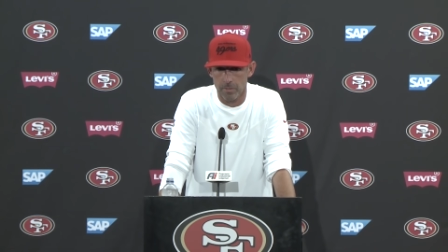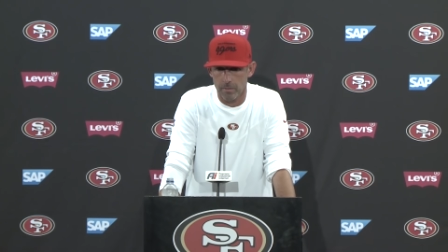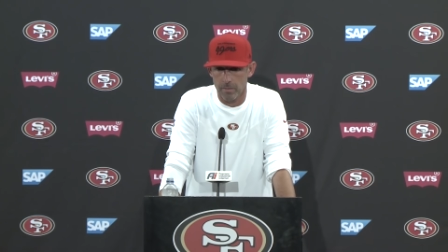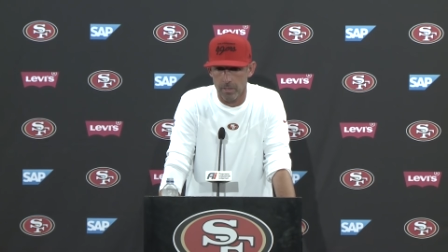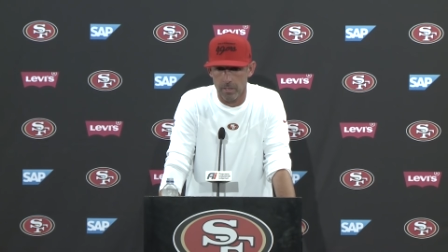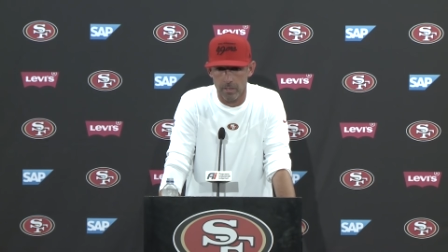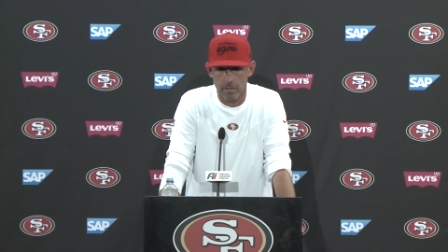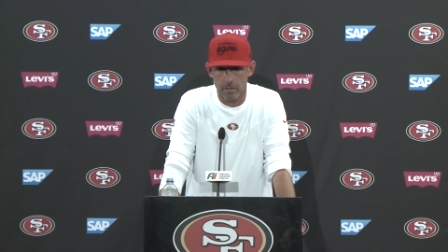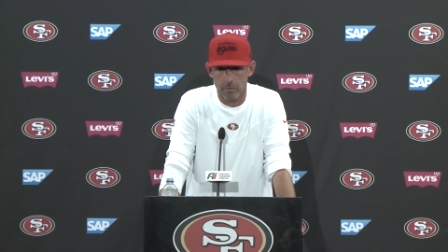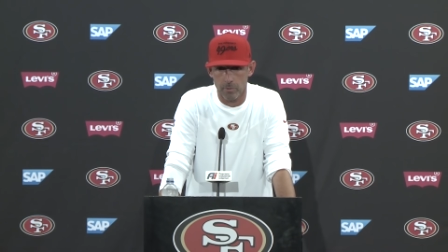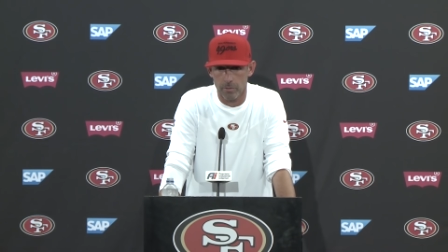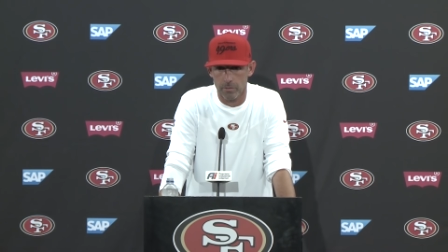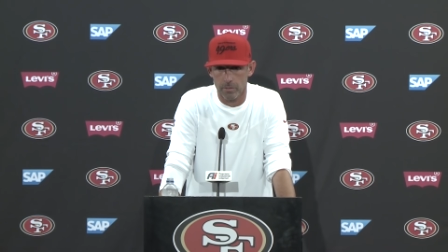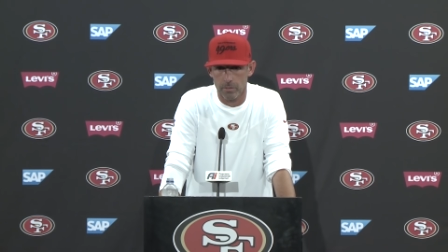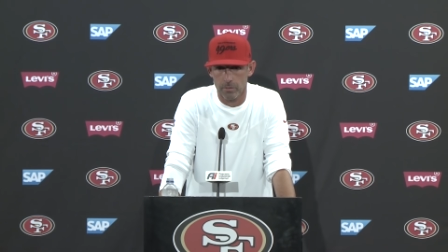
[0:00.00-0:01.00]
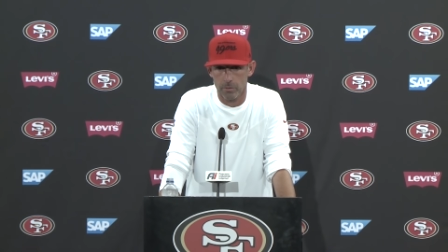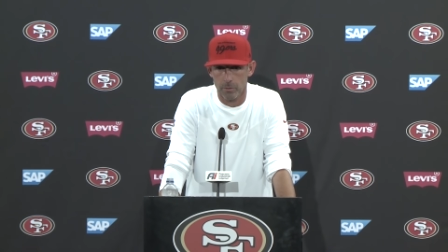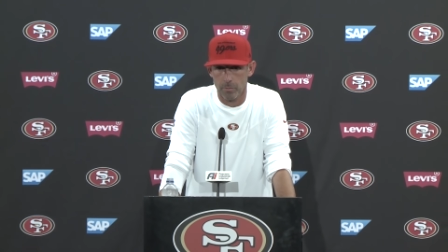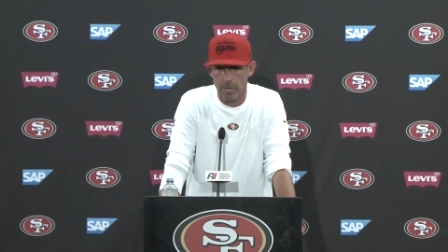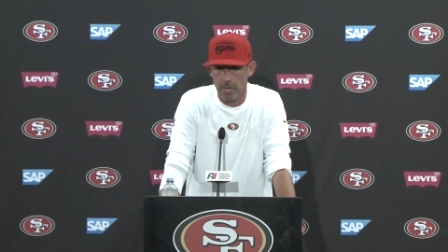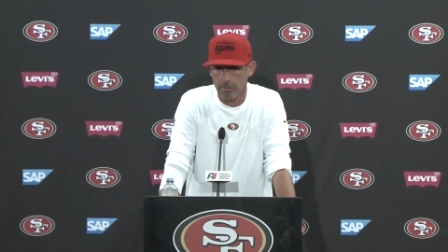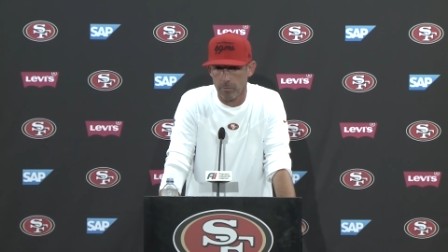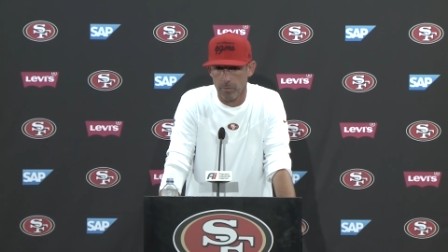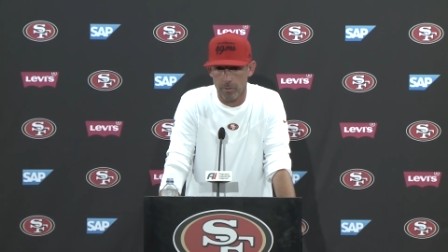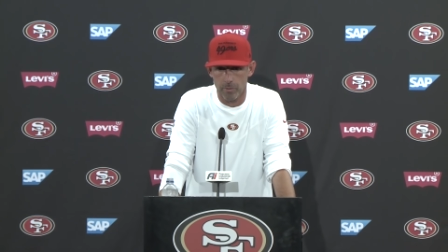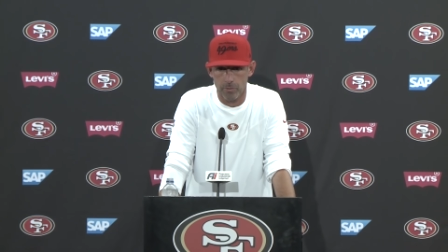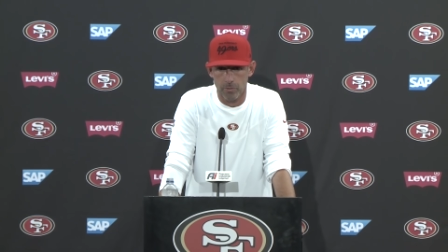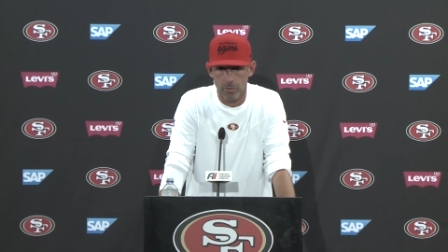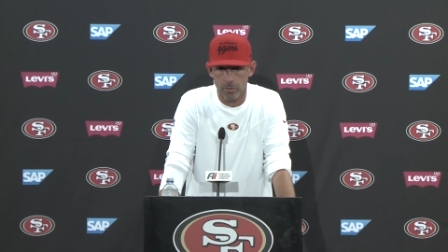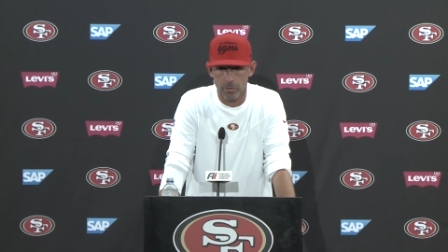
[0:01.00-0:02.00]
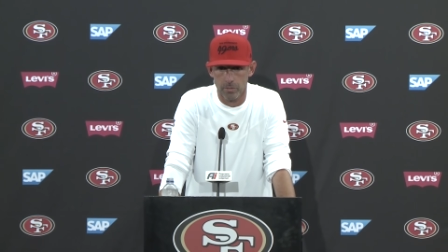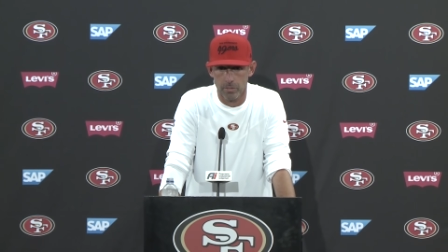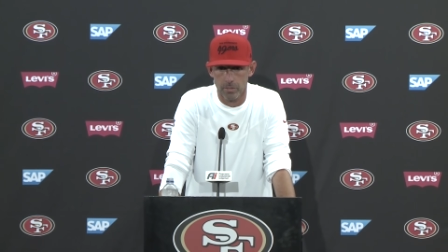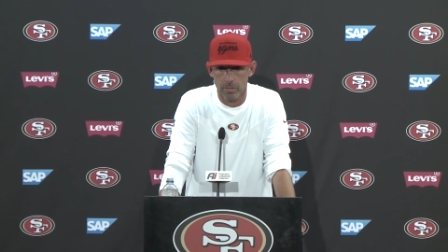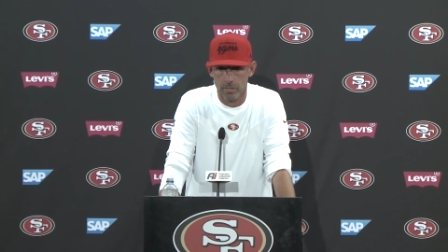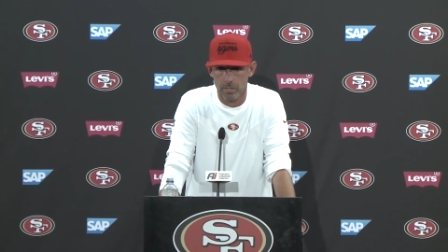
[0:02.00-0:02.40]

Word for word: I mean, it wasn't too bad from what I was told.